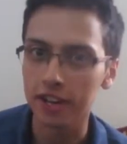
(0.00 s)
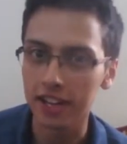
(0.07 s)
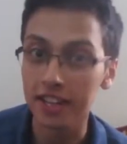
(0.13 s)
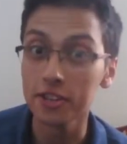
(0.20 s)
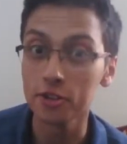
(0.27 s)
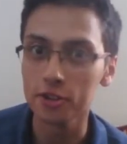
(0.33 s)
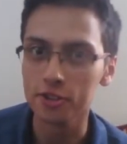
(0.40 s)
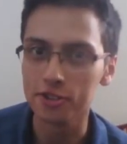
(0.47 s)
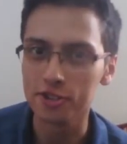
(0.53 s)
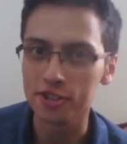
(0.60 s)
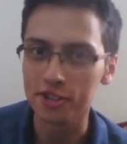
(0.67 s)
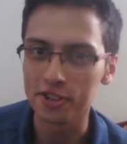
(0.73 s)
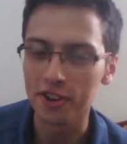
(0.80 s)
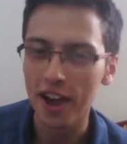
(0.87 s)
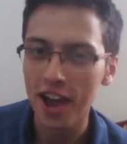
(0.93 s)

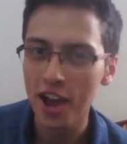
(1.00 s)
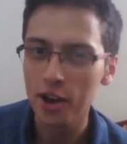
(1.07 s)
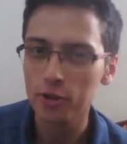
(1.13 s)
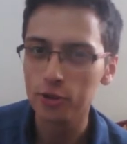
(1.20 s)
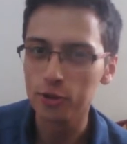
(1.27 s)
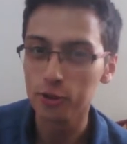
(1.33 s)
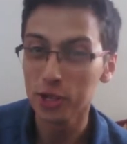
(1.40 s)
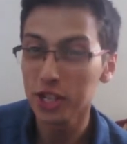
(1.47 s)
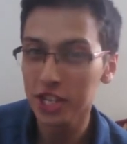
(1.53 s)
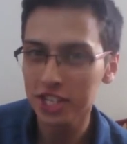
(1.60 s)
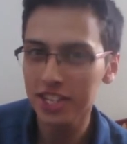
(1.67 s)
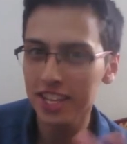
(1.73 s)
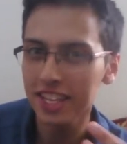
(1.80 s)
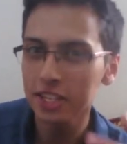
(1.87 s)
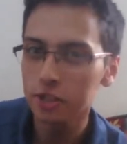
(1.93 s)
resolution, which is
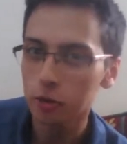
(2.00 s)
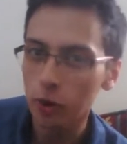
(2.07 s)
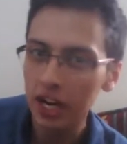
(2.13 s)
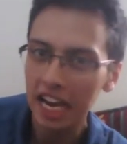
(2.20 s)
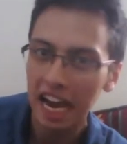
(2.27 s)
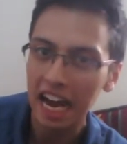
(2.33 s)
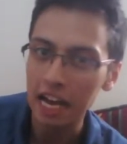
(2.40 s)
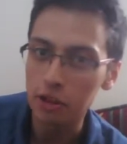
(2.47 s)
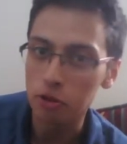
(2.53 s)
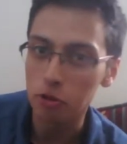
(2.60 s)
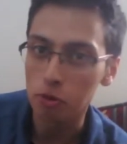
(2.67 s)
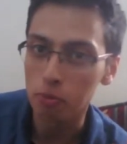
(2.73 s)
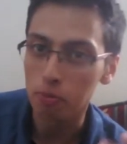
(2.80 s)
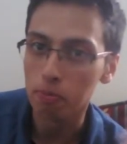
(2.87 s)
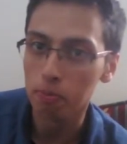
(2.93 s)
the reason why I had
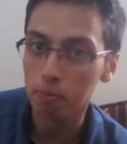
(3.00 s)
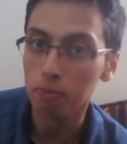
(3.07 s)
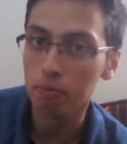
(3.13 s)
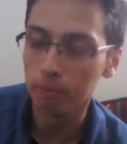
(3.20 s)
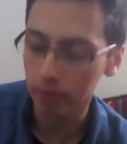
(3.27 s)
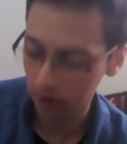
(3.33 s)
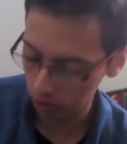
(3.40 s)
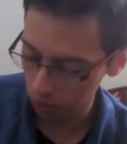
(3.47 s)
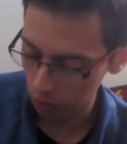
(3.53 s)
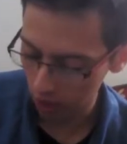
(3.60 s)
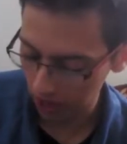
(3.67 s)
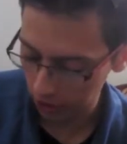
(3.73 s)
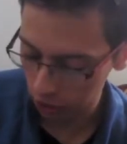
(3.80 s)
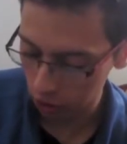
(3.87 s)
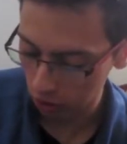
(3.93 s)
to
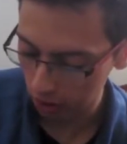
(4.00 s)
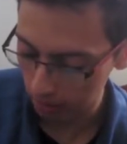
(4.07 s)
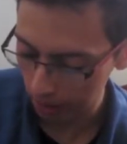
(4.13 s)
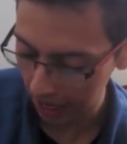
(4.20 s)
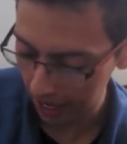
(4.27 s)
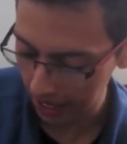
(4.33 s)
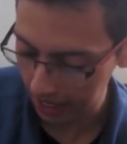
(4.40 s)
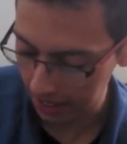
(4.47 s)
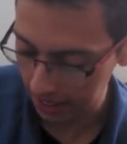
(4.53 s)
actually buy